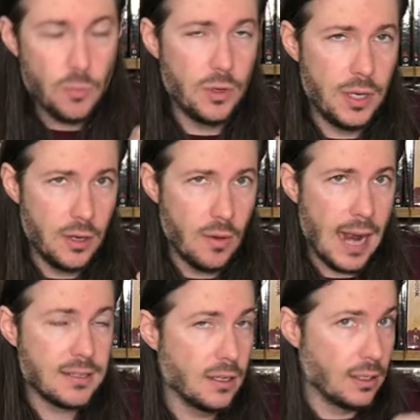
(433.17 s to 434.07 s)
would
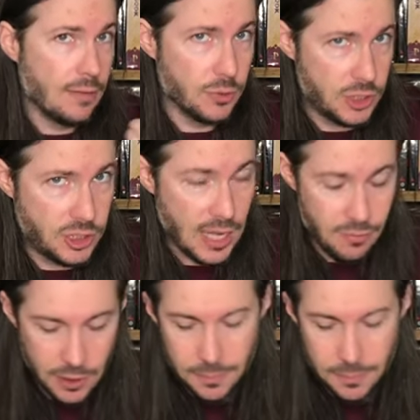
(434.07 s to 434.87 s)
interact at a level 7.